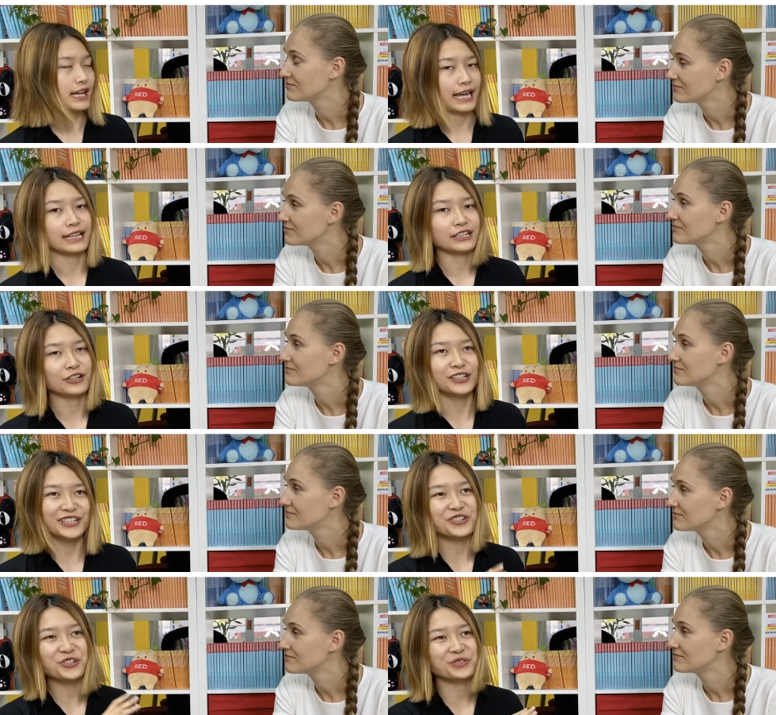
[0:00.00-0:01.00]
Speaker 1: And in
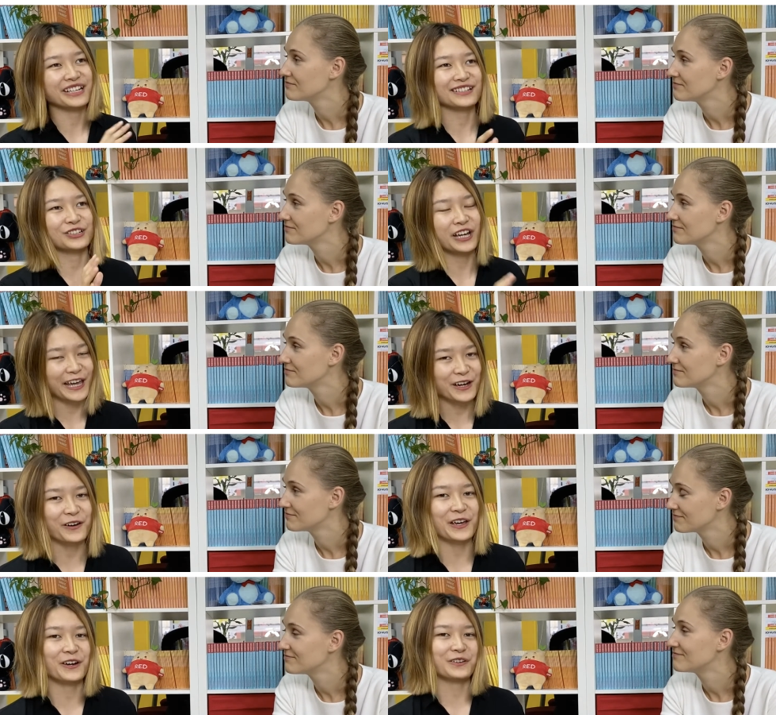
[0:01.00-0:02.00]
addition to these
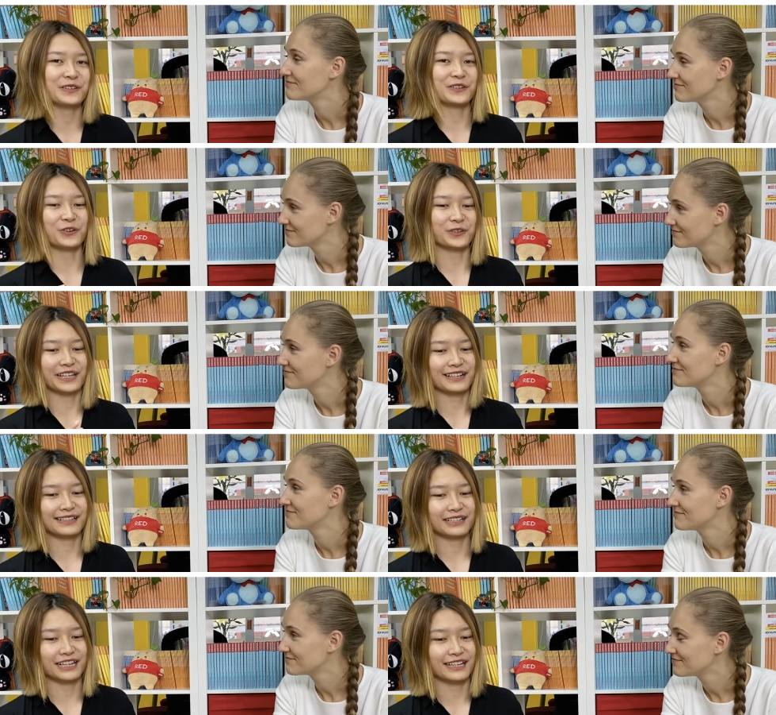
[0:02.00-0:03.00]
KOLs or
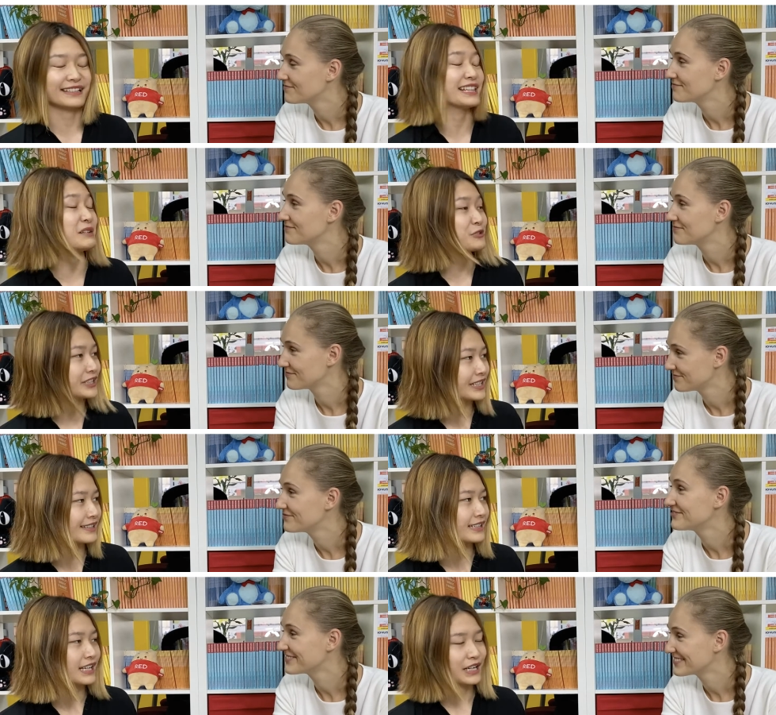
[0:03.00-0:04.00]
these uh,
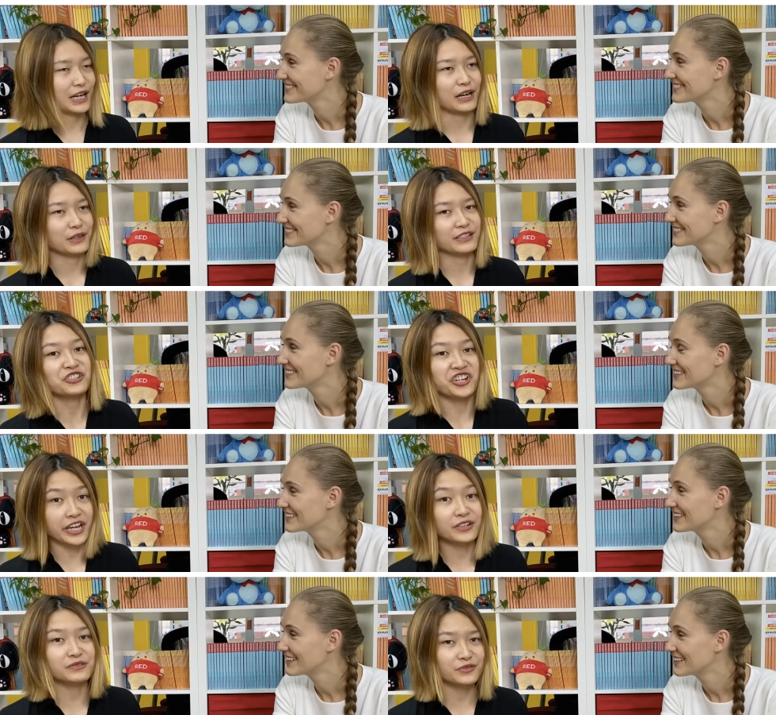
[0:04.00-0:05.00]
celebrities, uh, the
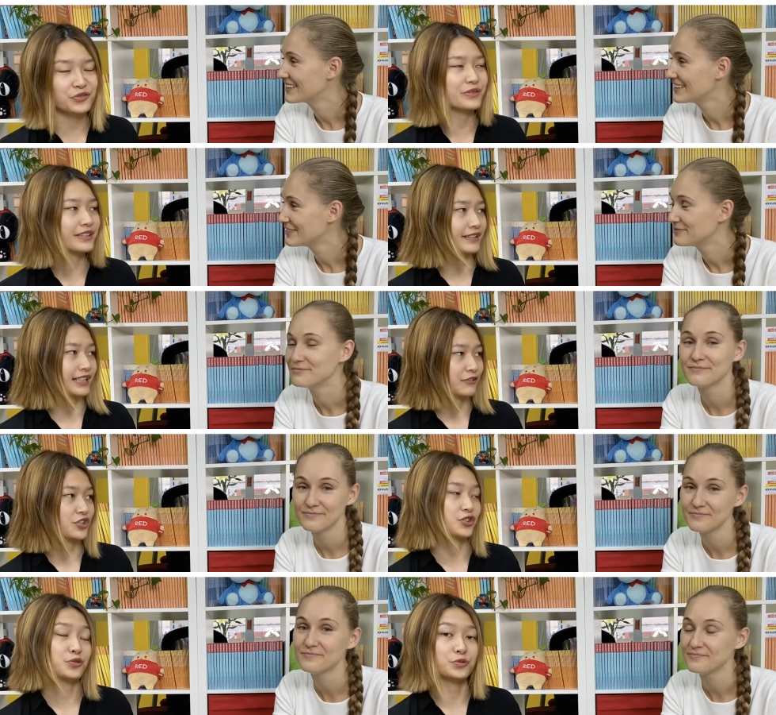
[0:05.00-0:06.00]
general users on
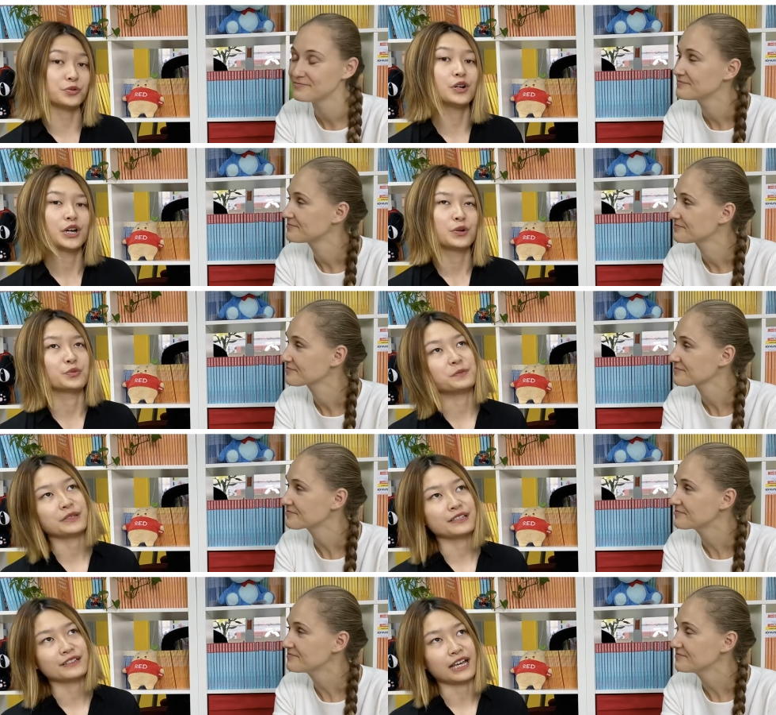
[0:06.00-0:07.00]
Zhihu mm. would
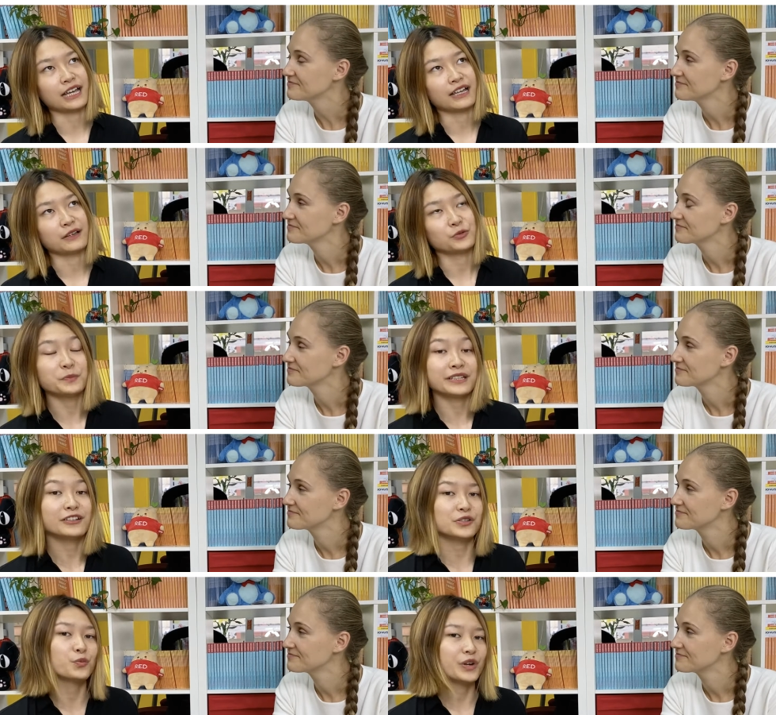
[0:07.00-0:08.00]
be uh, would be
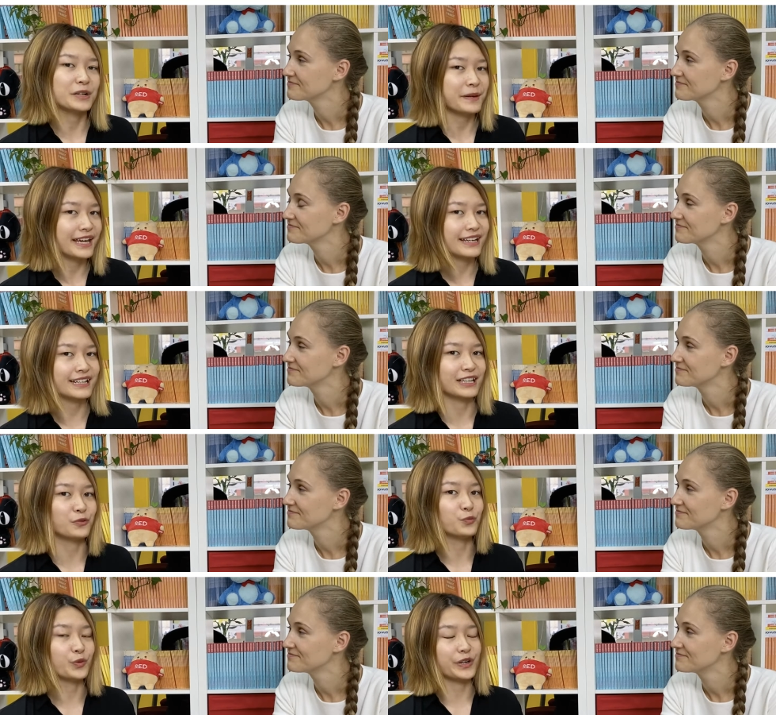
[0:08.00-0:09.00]
those well paid
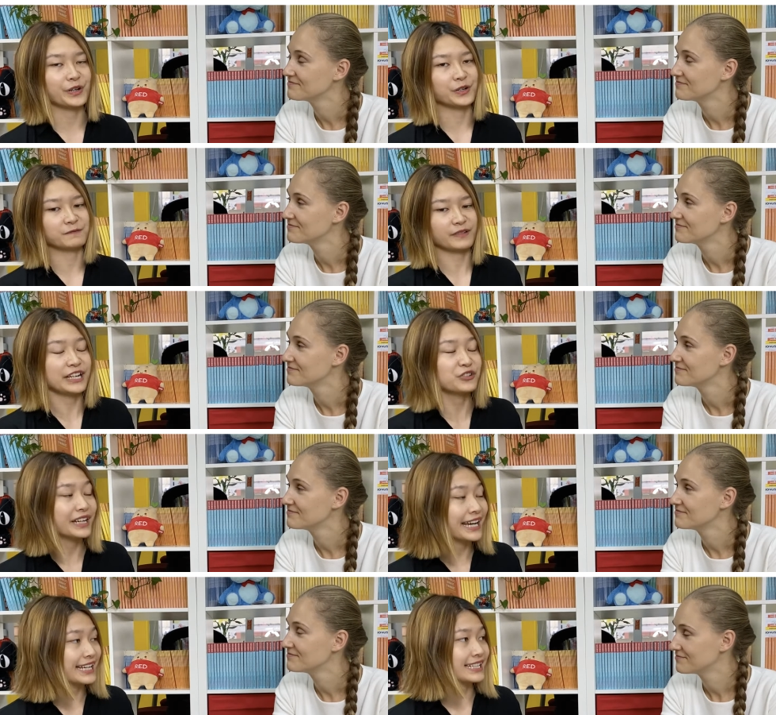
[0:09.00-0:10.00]
and well
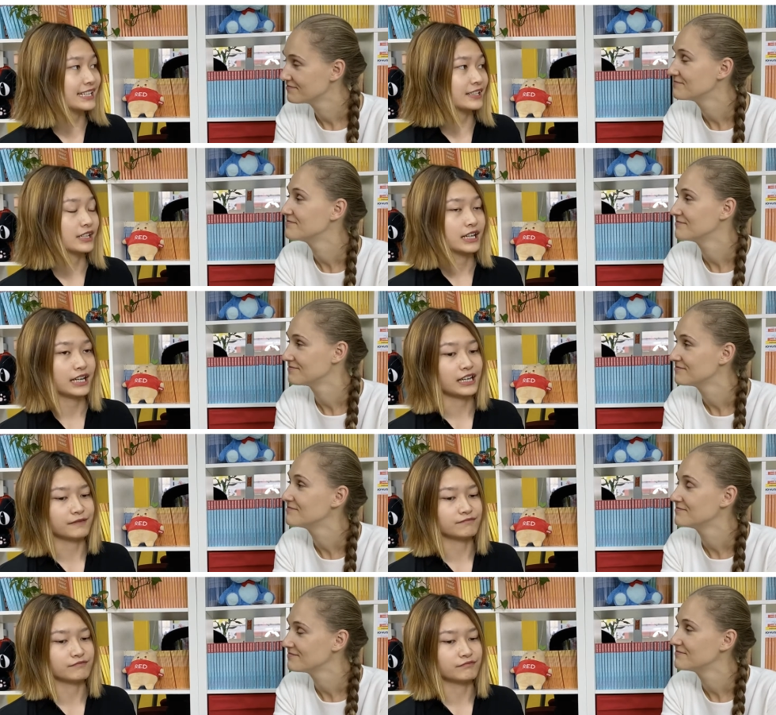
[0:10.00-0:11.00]
educated
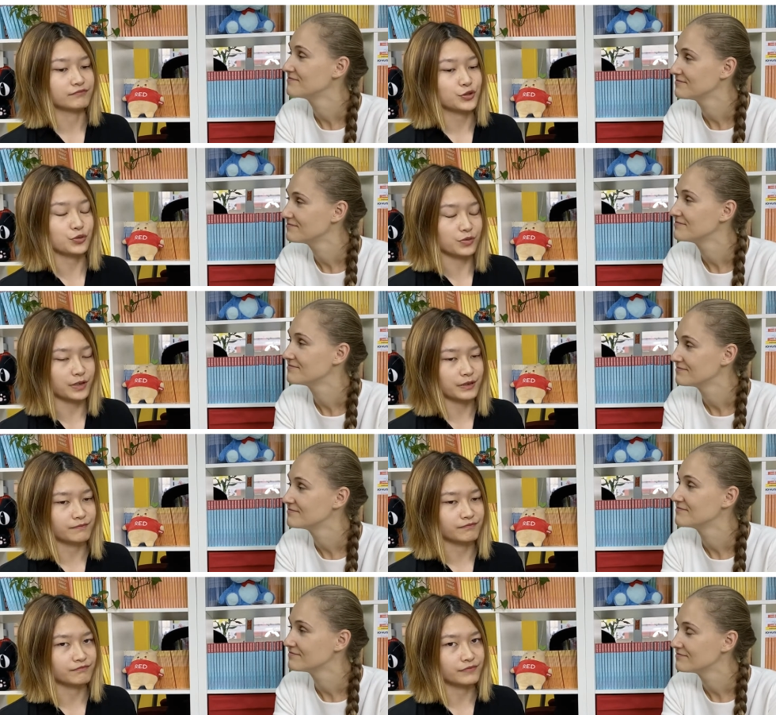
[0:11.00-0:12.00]
um,
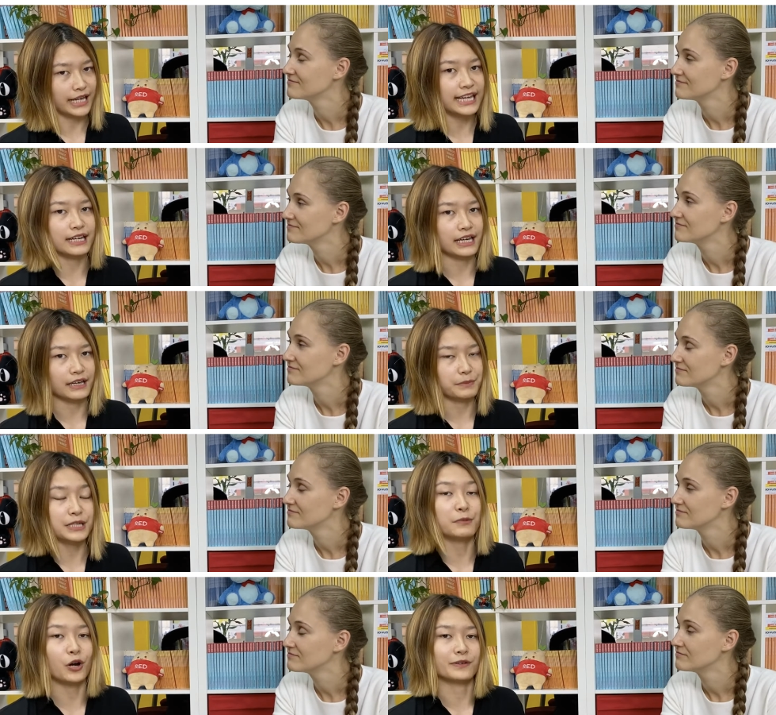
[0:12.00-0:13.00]
um, eight, um,
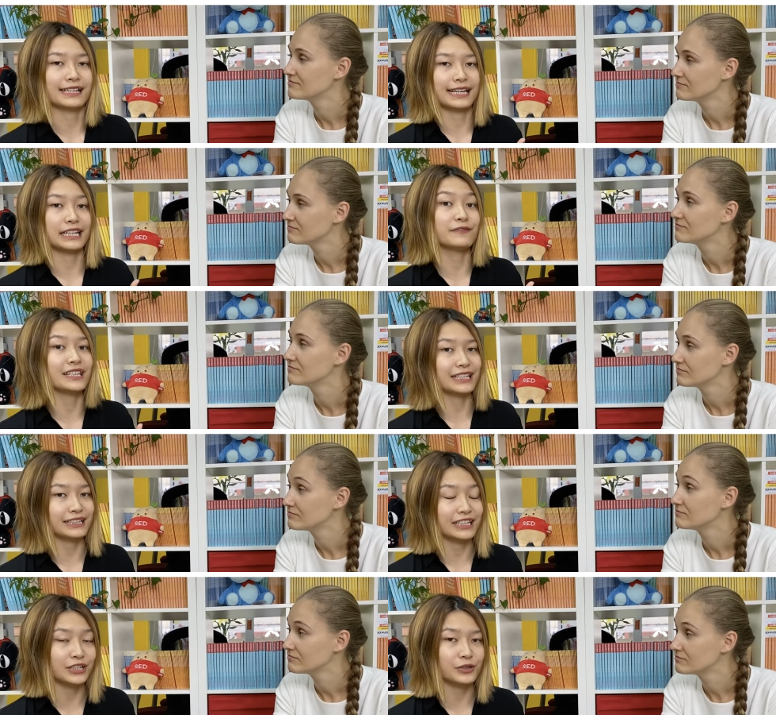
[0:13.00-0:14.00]
people living
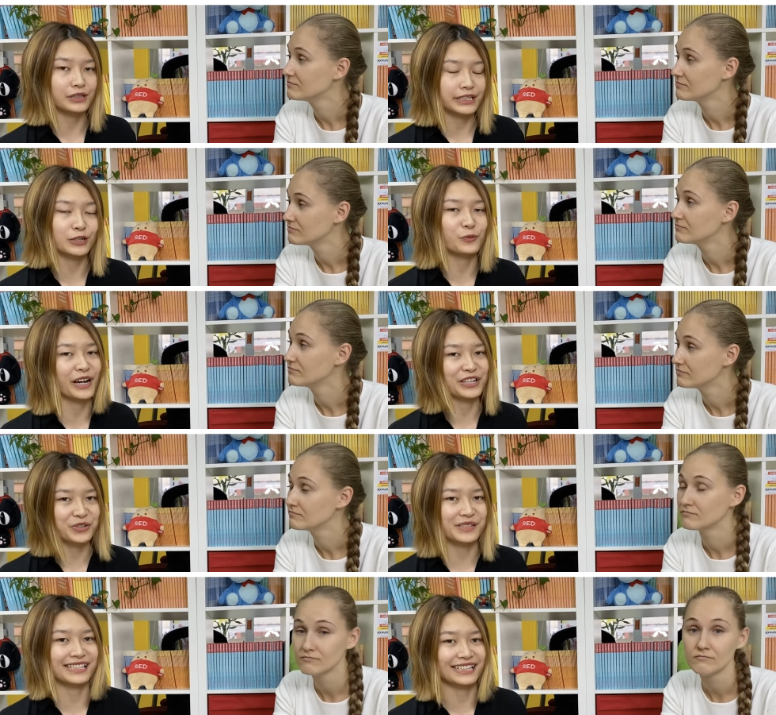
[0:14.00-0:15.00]
in tier one,
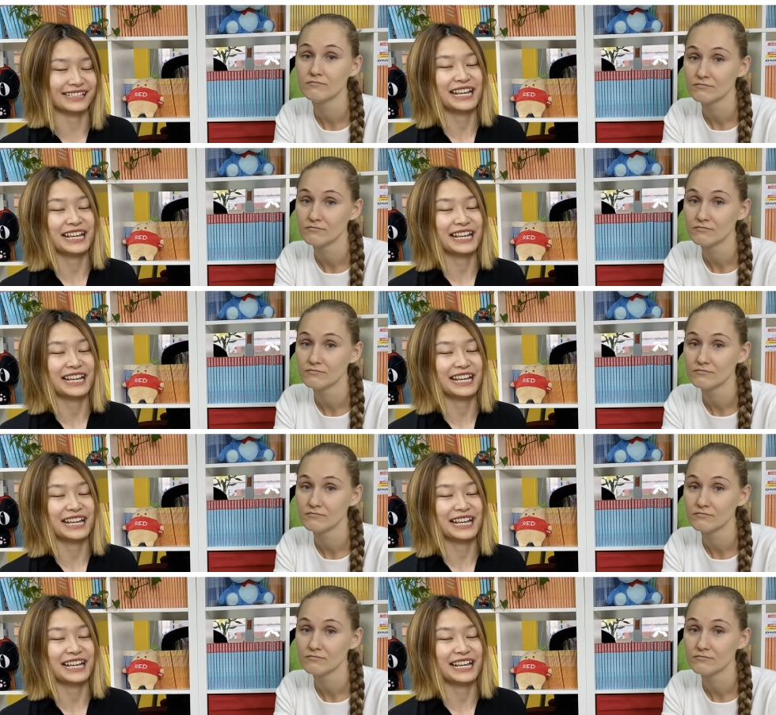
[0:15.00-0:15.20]
two cities.